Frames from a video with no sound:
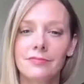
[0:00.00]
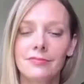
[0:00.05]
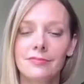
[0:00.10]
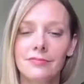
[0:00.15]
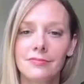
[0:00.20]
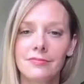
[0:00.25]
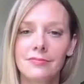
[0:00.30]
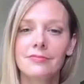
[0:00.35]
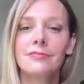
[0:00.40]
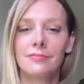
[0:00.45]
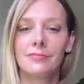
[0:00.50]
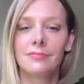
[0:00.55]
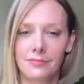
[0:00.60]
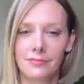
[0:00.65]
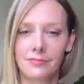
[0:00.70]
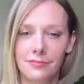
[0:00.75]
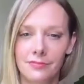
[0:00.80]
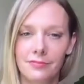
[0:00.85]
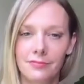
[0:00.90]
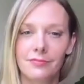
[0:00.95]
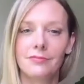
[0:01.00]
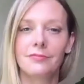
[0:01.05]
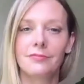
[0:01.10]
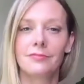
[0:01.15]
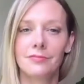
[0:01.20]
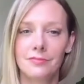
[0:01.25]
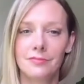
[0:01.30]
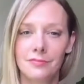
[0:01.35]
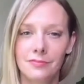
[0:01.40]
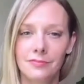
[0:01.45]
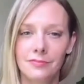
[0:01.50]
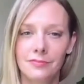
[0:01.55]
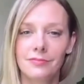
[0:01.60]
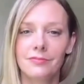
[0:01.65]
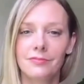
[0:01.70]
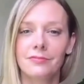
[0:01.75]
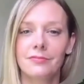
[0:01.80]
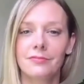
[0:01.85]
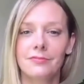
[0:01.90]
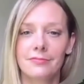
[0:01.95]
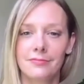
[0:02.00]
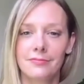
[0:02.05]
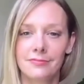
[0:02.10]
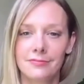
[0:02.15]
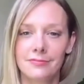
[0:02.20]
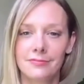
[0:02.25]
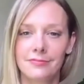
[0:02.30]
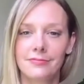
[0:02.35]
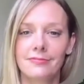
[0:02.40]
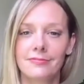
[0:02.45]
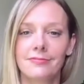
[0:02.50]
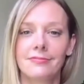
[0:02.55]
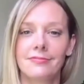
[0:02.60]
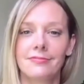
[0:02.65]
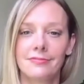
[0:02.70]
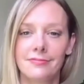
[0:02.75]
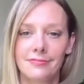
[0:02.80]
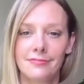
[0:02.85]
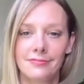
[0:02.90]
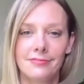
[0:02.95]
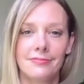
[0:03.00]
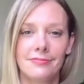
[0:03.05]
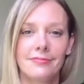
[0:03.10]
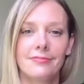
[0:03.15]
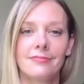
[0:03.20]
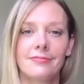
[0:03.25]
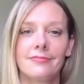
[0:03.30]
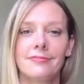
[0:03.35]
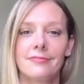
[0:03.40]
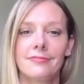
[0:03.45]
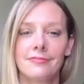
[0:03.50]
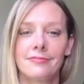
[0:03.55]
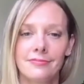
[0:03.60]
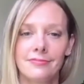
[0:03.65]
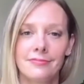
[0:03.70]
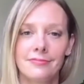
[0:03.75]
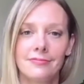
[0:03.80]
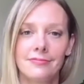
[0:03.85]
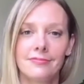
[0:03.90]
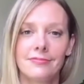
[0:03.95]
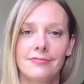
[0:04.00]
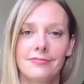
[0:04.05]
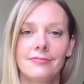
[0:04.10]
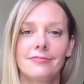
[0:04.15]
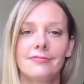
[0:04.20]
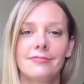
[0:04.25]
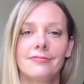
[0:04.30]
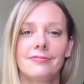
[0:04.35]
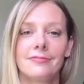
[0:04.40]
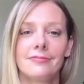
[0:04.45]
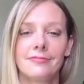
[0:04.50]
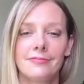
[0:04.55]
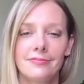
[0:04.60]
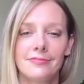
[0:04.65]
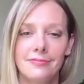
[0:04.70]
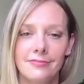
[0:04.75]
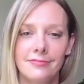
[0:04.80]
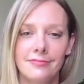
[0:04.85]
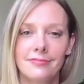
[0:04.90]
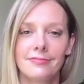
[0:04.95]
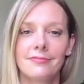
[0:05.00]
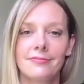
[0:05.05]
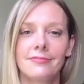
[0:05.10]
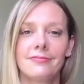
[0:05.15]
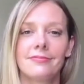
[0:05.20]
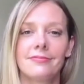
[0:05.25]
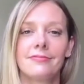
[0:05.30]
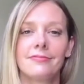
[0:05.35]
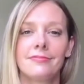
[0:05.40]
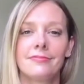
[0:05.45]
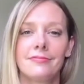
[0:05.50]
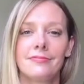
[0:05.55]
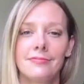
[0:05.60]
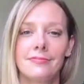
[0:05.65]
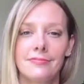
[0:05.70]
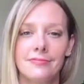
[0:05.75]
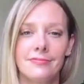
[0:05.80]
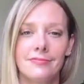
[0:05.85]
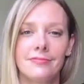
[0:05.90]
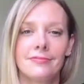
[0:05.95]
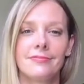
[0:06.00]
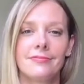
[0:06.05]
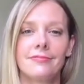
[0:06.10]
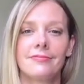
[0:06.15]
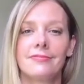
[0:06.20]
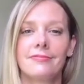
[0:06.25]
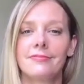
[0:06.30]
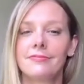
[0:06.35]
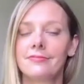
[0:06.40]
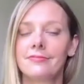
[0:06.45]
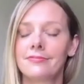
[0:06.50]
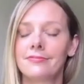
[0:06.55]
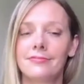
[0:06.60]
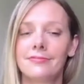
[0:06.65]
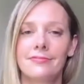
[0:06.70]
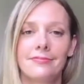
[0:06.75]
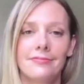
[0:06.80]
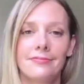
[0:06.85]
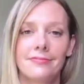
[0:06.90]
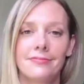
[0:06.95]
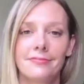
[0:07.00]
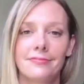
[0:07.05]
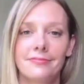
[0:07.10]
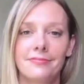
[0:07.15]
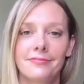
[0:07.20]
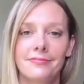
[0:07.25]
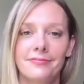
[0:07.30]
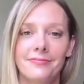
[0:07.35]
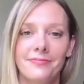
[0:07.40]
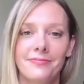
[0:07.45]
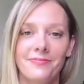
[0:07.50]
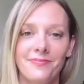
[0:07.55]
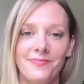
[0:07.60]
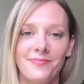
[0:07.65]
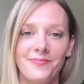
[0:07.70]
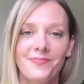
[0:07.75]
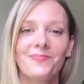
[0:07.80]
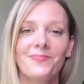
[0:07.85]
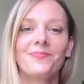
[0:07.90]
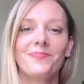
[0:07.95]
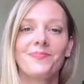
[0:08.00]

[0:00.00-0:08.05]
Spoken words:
[no speech]